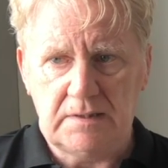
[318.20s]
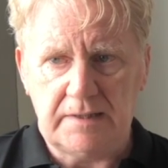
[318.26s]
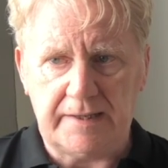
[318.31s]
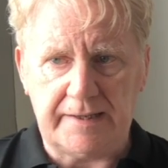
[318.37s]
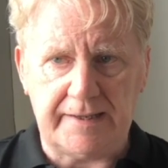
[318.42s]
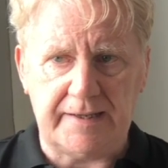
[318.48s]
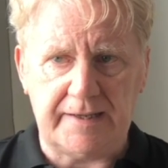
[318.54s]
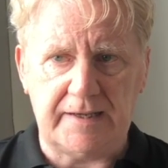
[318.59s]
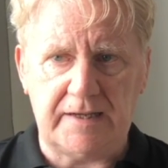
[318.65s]

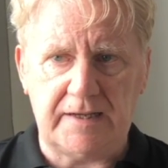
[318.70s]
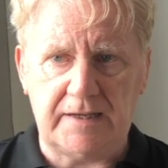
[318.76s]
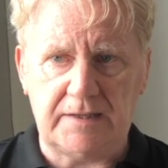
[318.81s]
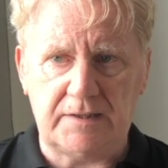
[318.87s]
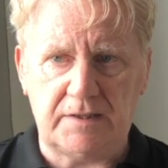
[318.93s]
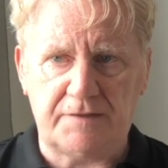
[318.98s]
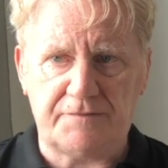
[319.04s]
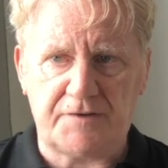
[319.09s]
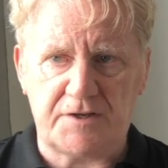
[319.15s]

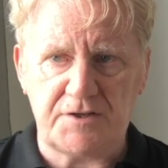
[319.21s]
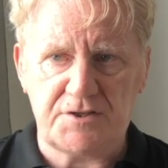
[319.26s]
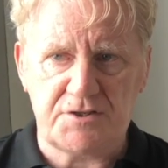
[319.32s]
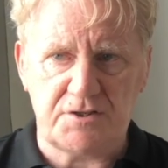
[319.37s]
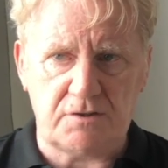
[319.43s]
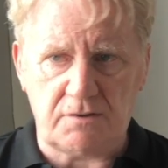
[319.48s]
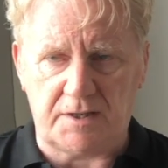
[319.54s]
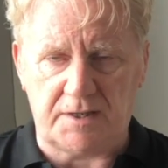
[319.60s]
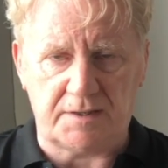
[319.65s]
And if I
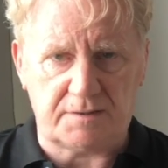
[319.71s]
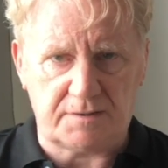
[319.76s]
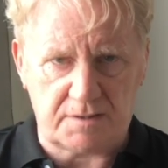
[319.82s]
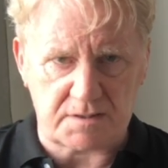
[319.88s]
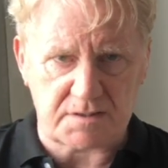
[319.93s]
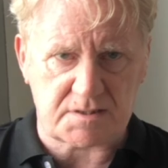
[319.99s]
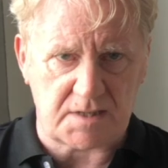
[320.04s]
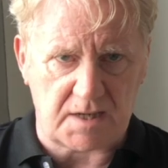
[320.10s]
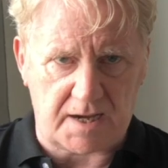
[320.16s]
do it
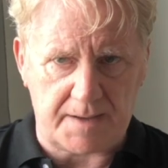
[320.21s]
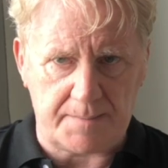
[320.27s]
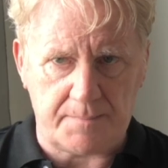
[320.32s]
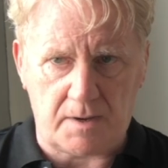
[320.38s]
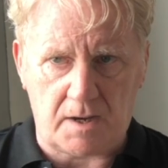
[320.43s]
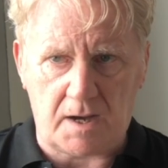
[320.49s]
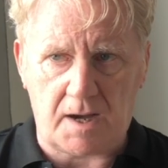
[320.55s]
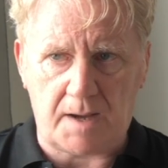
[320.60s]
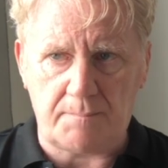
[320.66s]
this time,
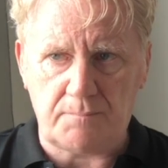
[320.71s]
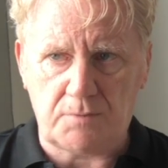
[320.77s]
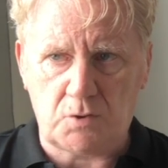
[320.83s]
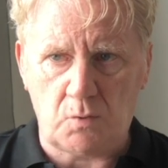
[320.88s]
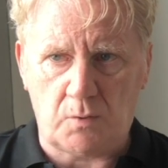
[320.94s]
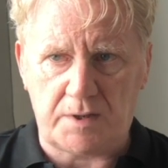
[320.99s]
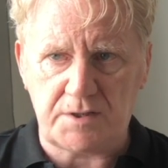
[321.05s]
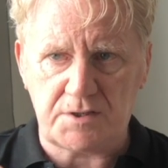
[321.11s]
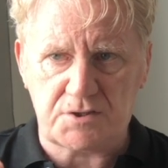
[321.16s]
I'm
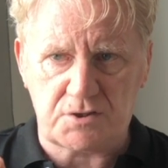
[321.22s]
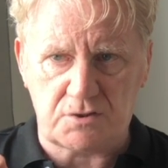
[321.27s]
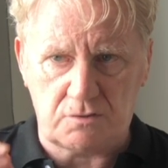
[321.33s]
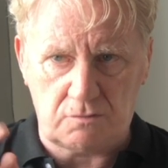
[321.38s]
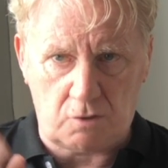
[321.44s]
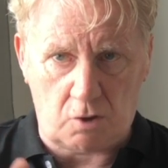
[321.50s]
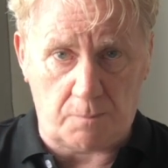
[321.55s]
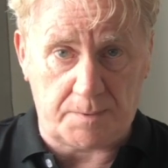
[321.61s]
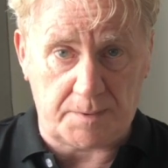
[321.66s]
going
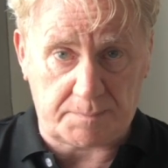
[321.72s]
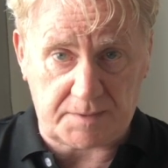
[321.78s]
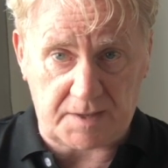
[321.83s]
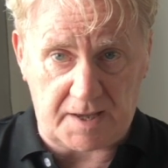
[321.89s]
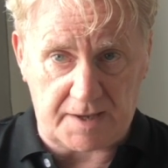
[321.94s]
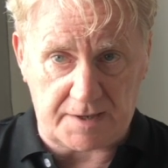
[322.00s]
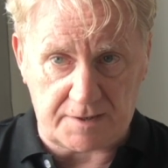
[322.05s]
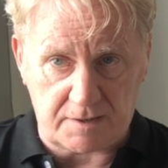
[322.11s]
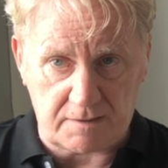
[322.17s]
to open up the
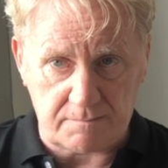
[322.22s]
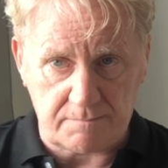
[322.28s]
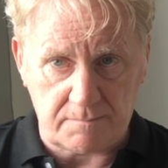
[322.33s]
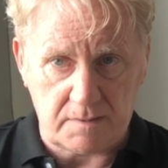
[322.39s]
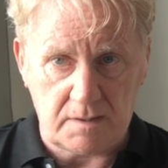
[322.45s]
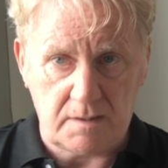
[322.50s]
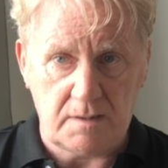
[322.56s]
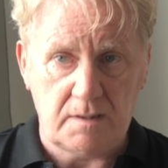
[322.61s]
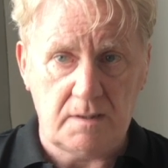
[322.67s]
editor,
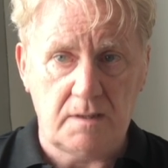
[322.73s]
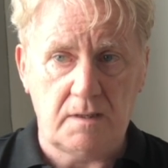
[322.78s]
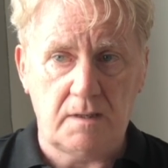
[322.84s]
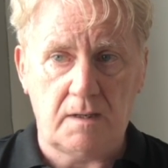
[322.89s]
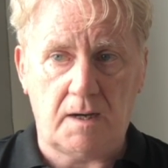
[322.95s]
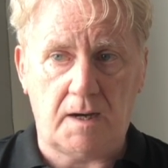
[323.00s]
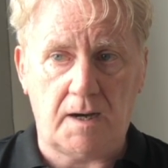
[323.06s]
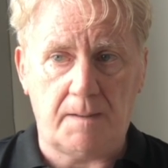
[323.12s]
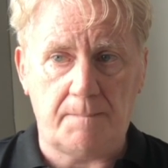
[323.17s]

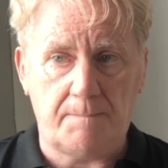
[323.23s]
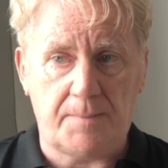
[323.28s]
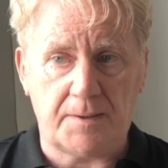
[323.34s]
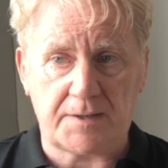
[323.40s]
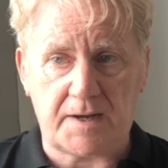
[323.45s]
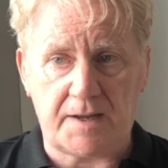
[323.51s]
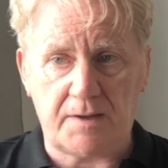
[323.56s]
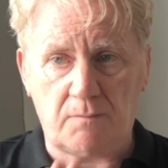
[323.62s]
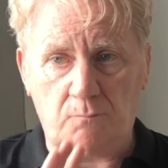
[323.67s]
but
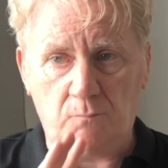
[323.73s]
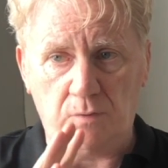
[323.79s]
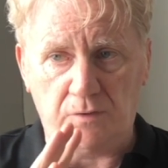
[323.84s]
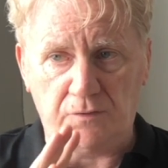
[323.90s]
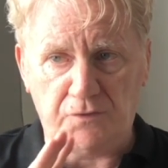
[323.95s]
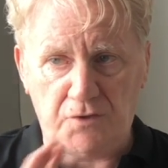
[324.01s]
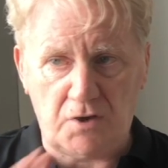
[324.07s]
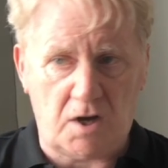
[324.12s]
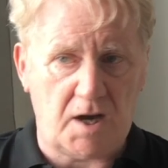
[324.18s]
I will
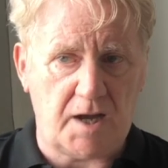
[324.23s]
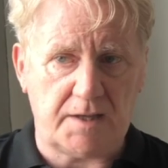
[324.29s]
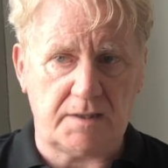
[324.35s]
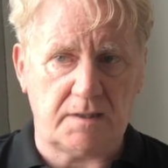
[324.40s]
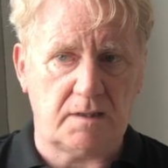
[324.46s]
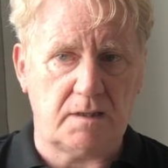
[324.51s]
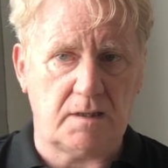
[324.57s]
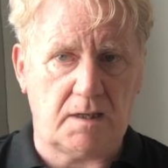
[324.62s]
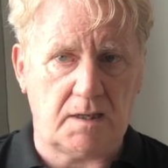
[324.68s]
not
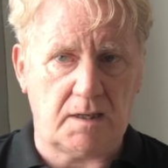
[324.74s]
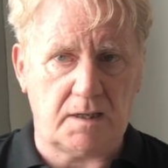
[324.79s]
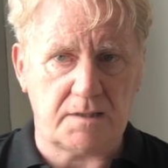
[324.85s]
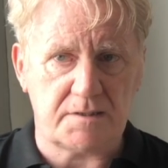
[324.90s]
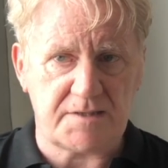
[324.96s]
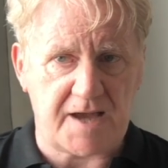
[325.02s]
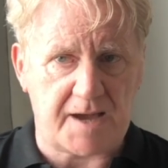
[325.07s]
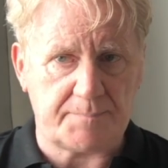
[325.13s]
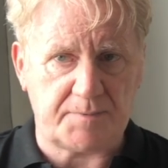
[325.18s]

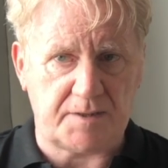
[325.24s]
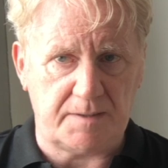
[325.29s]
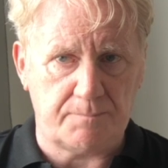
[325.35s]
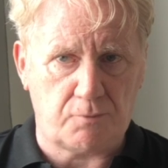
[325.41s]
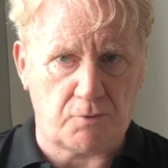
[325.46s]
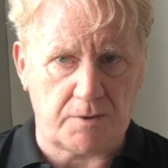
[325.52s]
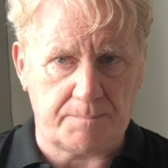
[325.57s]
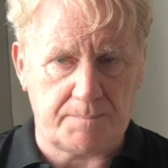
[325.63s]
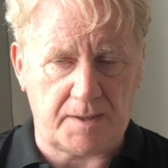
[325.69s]
tap the
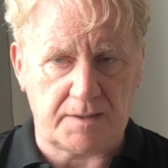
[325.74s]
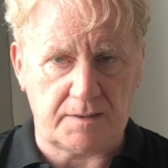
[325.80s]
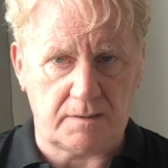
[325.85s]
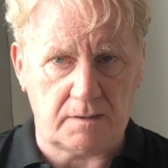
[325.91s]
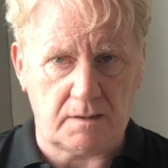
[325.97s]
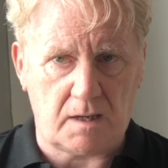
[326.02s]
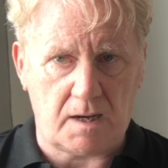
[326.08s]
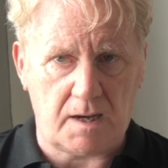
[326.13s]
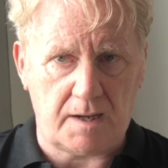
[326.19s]
import button.
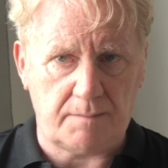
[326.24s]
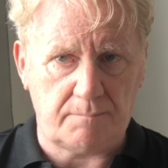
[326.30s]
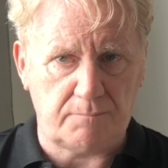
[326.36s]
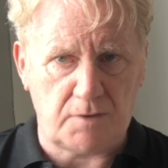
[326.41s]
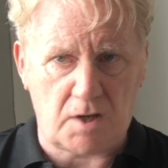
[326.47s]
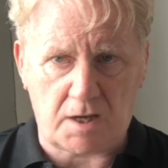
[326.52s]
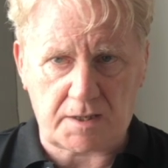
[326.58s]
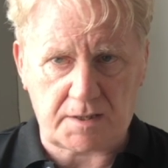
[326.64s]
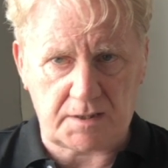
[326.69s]
I'm
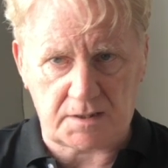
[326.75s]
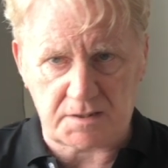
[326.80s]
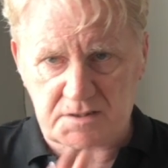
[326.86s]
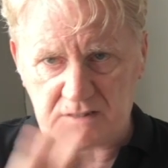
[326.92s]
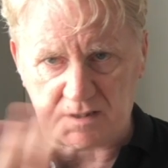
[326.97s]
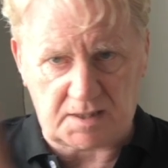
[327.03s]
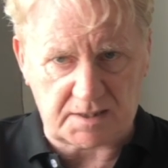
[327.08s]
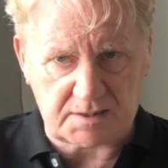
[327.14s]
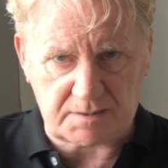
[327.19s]
not going to
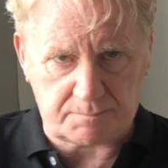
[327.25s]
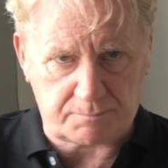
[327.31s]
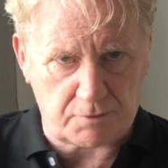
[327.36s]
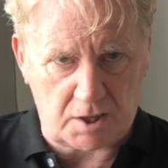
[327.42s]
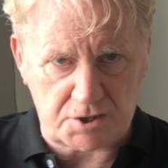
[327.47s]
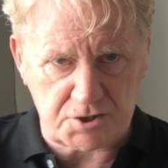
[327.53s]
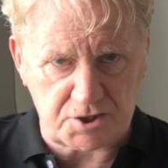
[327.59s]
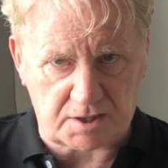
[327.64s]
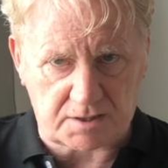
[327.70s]
select the
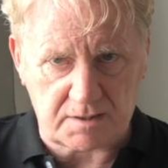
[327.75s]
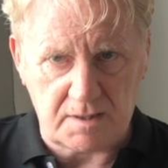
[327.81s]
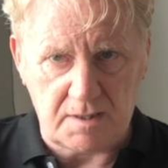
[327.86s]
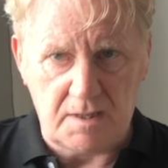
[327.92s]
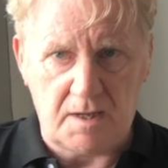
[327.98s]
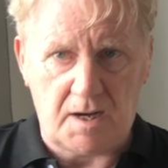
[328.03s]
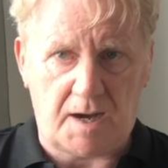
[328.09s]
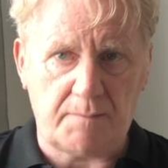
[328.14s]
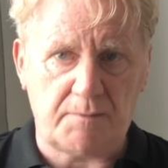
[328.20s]
project.
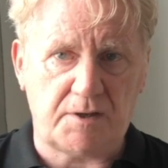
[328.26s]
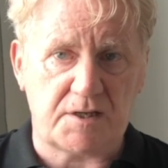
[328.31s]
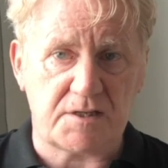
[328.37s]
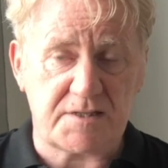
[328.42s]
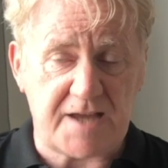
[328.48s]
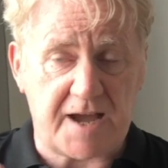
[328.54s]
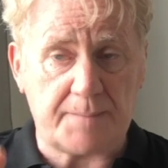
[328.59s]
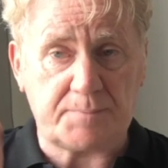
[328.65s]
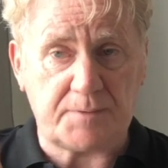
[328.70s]
I'm going to
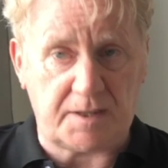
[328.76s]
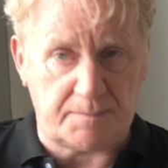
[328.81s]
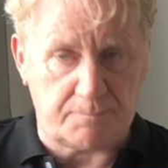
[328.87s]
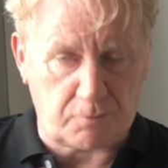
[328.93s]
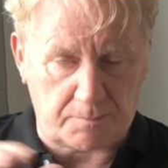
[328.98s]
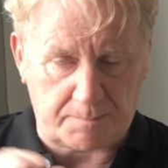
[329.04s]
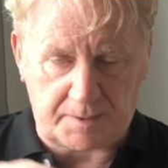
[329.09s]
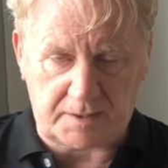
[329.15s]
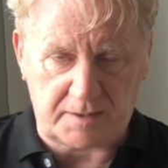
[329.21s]
tap the
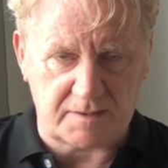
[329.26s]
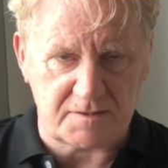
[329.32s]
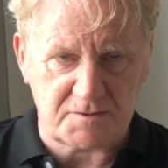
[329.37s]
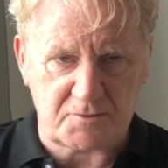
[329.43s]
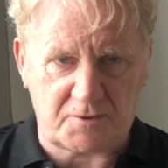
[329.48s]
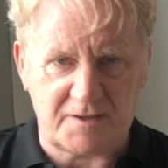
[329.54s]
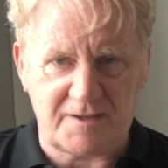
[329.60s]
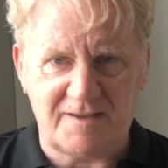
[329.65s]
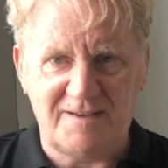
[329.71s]
import button,
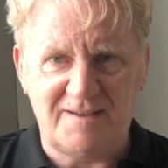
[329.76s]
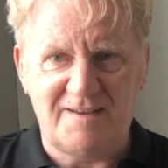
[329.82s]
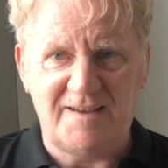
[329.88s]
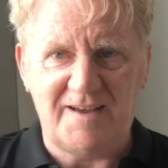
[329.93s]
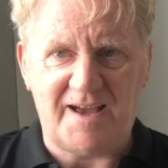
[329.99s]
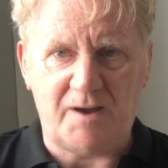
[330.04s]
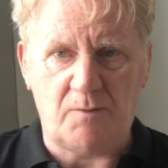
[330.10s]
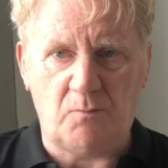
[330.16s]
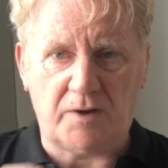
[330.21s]
sorry.
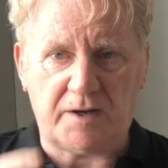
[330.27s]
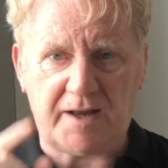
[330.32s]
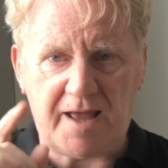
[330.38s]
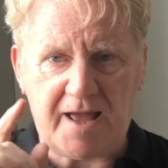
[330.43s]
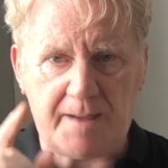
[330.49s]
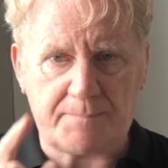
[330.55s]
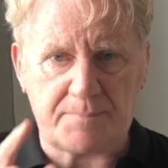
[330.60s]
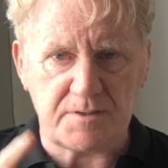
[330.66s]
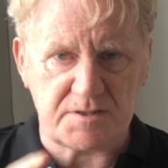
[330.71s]
And what
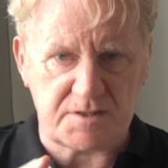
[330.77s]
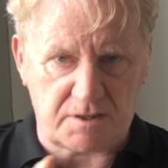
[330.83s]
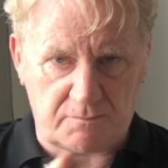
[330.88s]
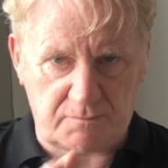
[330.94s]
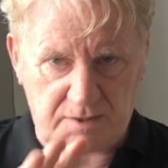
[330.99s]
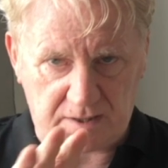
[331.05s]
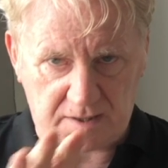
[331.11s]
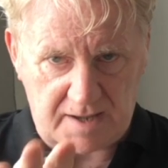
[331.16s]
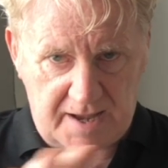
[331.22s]
happens here
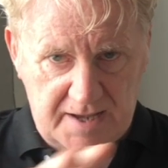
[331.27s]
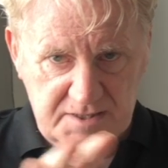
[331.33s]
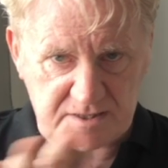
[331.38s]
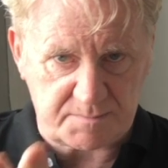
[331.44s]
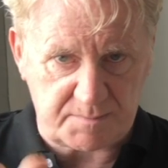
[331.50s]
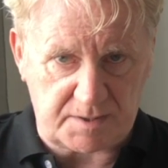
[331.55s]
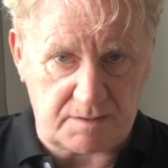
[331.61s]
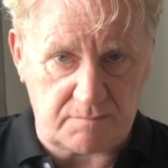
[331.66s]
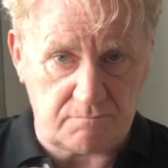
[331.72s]
when it asks
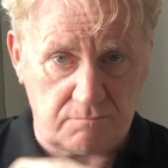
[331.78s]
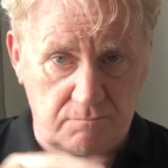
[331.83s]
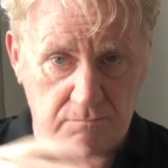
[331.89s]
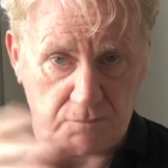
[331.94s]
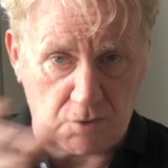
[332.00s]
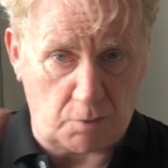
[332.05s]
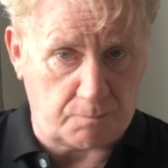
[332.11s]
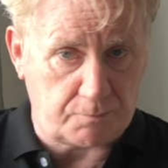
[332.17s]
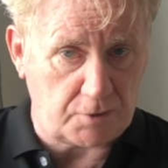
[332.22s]
me
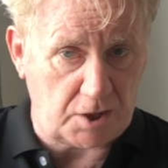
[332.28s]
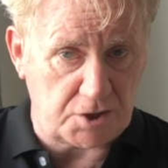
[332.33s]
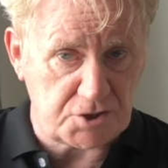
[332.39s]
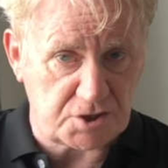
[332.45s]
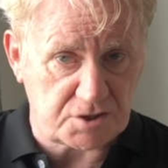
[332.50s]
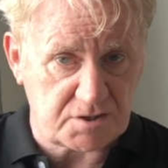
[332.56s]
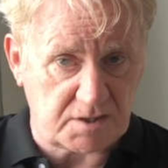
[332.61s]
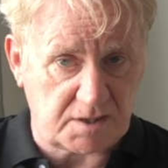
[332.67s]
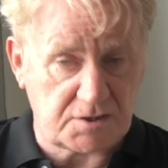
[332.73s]
no
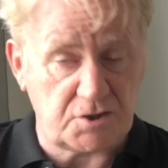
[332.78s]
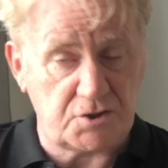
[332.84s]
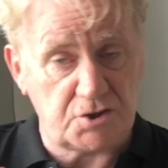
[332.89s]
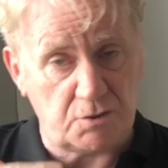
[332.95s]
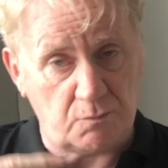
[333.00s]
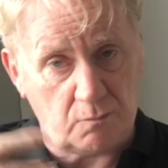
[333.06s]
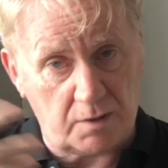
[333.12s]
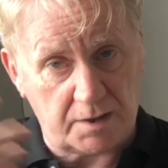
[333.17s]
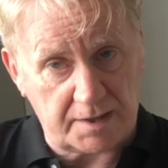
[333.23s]
project selected, do
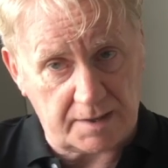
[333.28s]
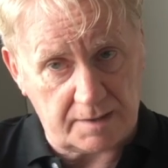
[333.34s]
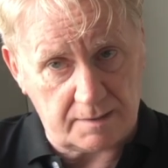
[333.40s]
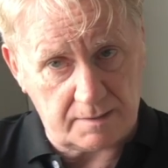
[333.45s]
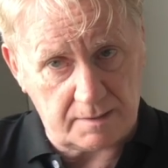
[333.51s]
you want it?